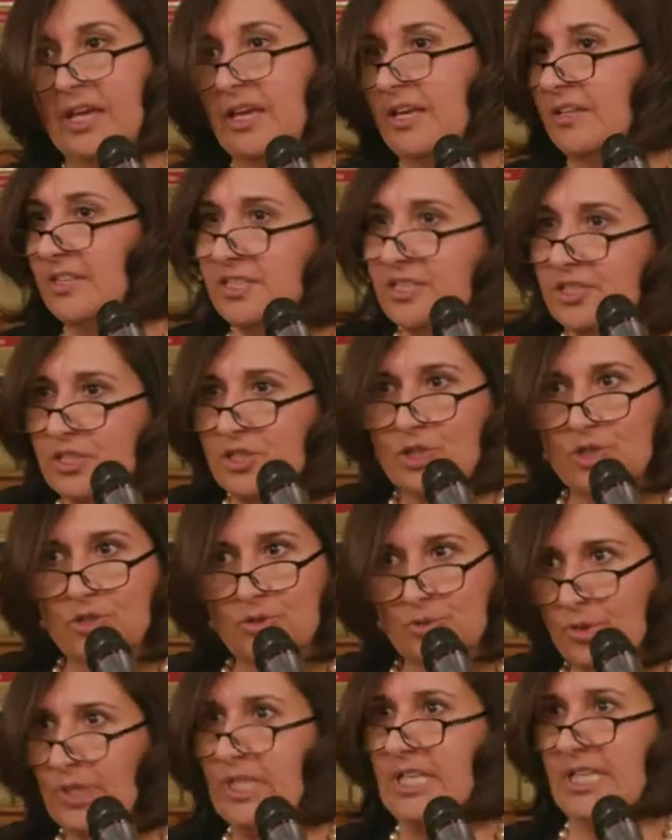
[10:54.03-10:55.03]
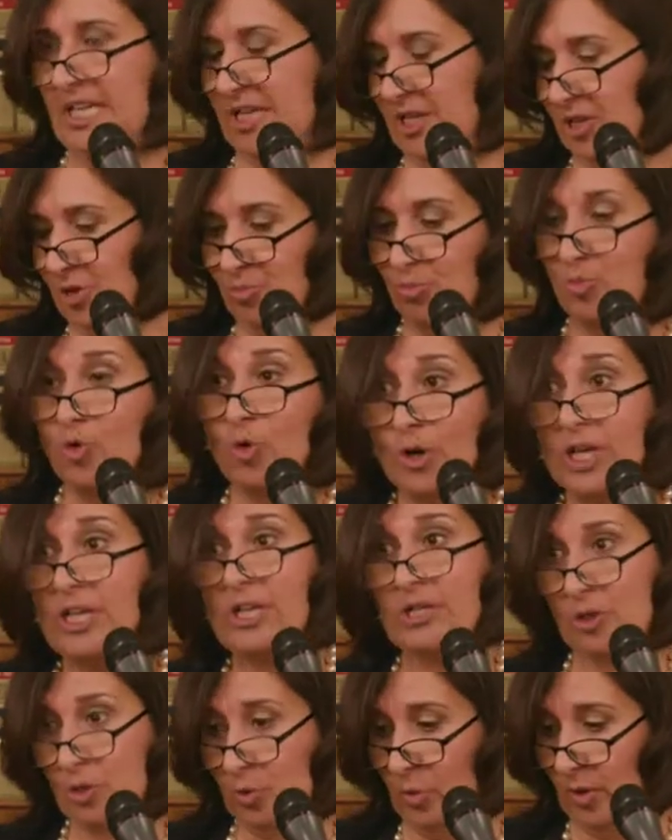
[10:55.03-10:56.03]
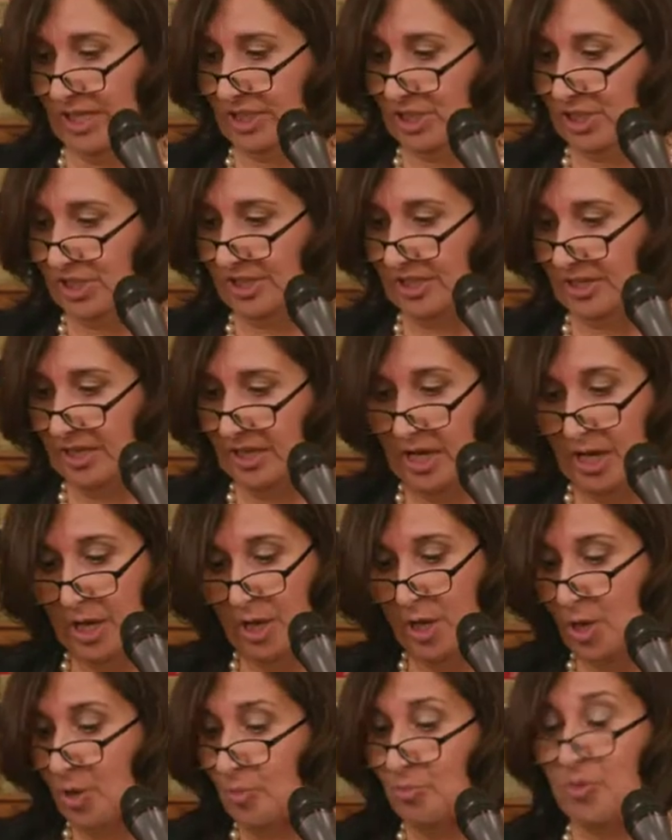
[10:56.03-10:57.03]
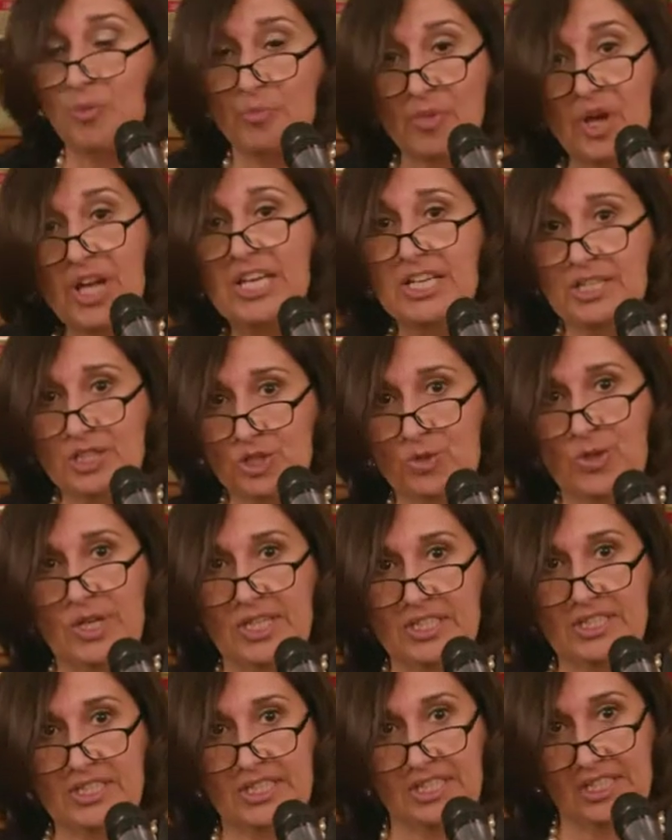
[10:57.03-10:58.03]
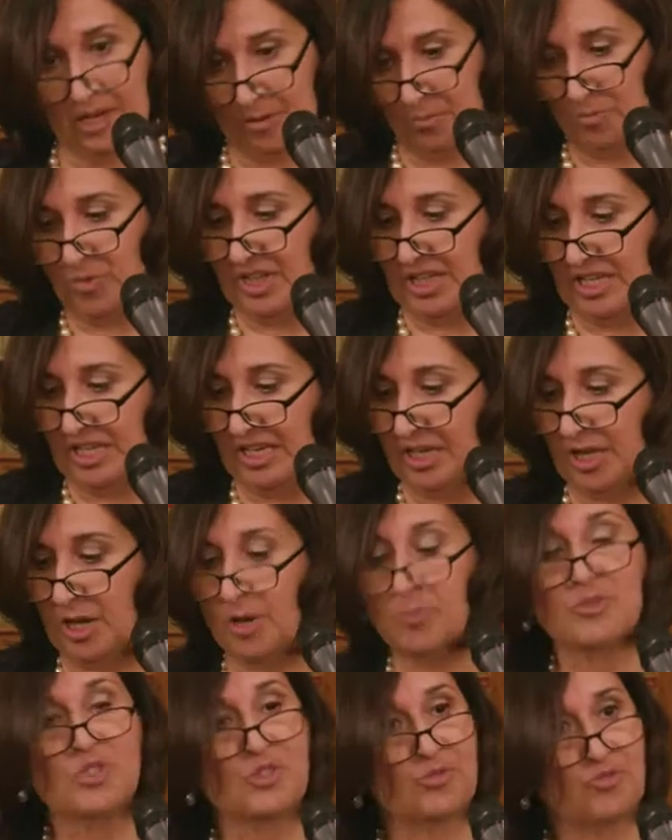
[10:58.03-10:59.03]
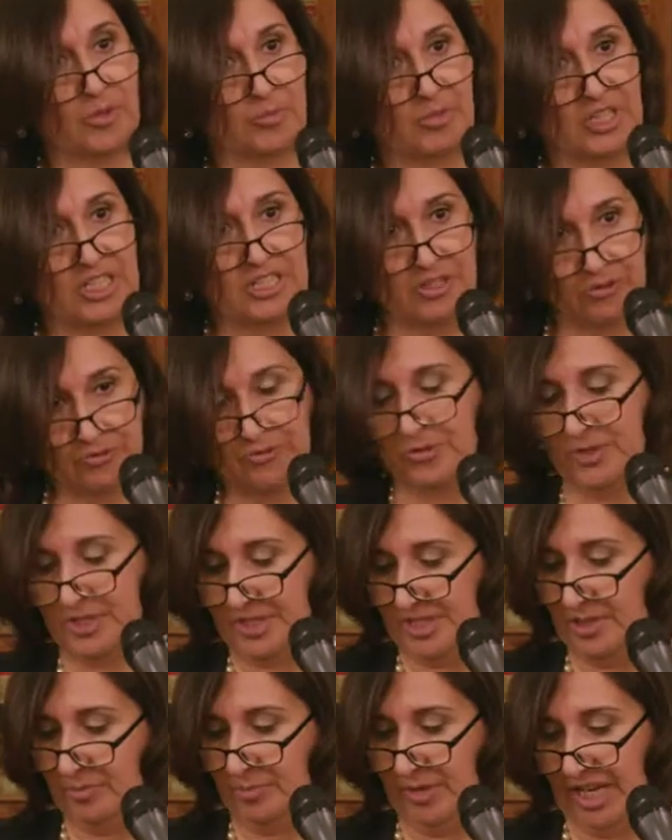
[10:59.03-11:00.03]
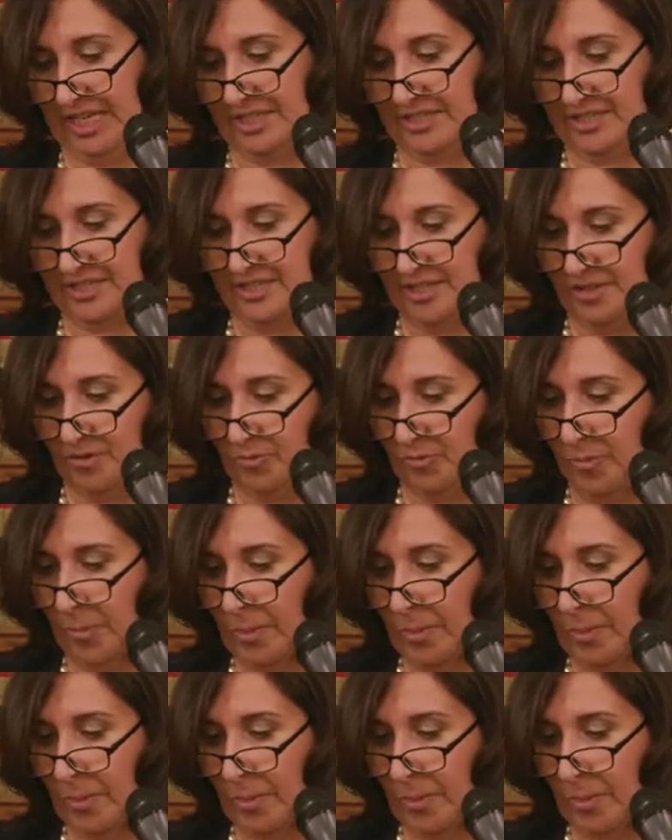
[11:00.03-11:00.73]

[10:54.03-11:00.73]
And this is surely an important question, but my interest in empathy comes from a different space.